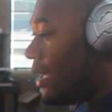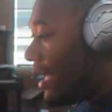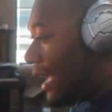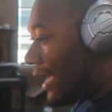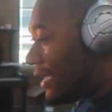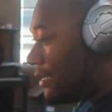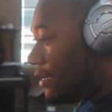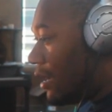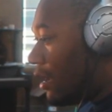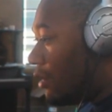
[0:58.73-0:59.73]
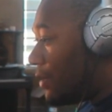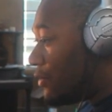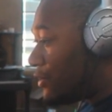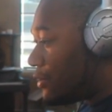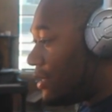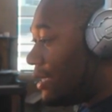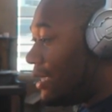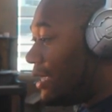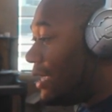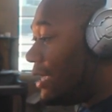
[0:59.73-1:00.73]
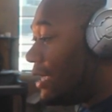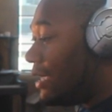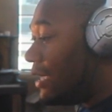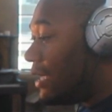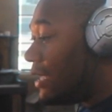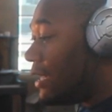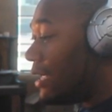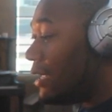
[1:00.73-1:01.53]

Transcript: I can almost see it,